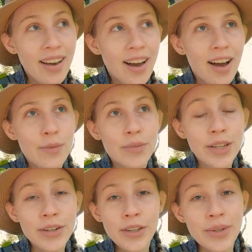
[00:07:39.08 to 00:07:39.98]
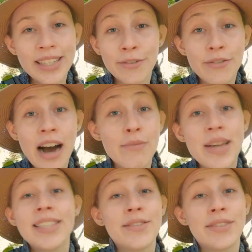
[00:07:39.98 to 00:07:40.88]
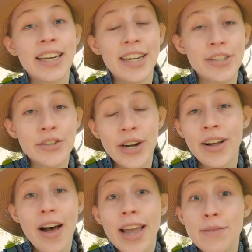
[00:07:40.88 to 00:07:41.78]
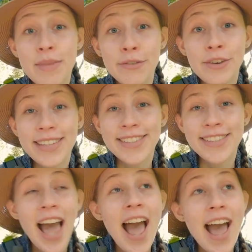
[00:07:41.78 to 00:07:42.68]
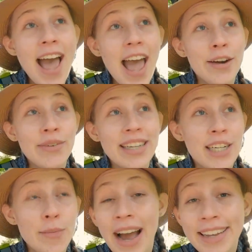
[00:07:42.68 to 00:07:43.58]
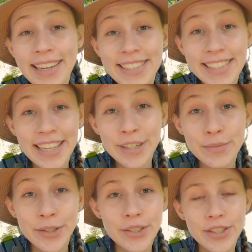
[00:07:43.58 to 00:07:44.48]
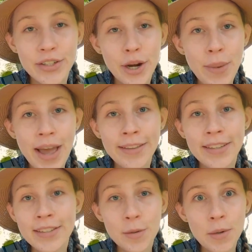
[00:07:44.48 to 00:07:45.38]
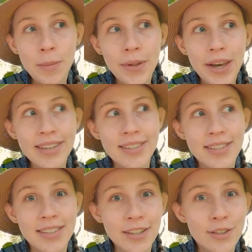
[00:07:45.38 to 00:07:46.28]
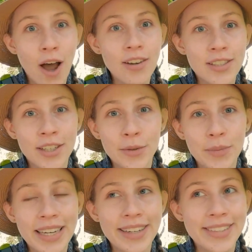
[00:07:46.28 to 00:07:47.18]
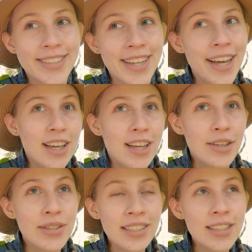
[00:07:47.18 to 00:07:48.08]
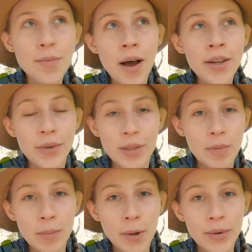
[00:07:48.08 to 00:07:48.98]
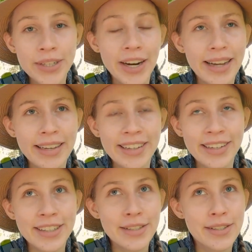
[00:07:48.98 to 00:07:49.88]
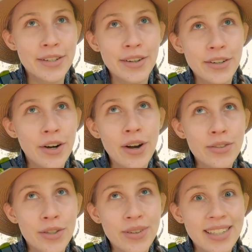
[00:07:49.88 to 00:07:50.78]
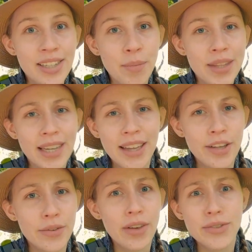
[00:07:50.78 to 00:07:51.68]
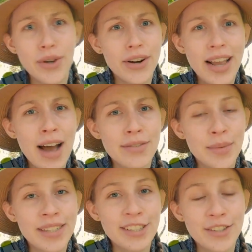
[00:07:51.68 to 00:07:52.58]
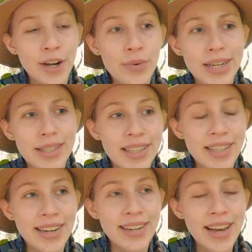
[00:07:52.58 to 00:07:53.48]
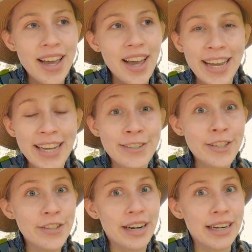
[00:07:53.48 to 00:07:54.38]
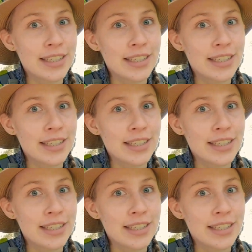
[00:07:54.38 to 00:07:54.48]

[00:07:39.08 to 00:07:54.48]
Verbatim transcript: Um, literally within five minutes of getting on the trail, I had made friends, and we ended up hiking together most of the trip. And these are people I still talk to, because you tend to bond with people when you're hiking, because you're all doing something that you love, so you already have something to start with, and then it's just a great